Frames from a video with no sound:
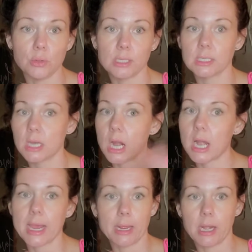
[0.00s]
This is not a
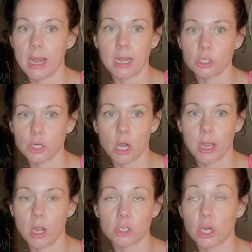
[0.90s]
knight in
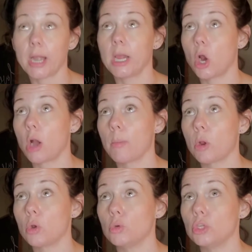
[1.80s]
shining armor
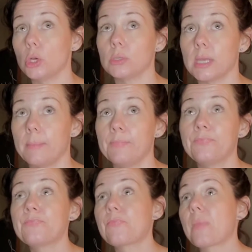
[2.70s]
who shows up
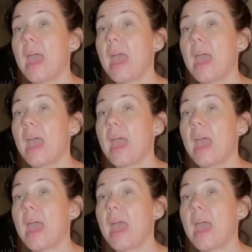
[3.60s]
and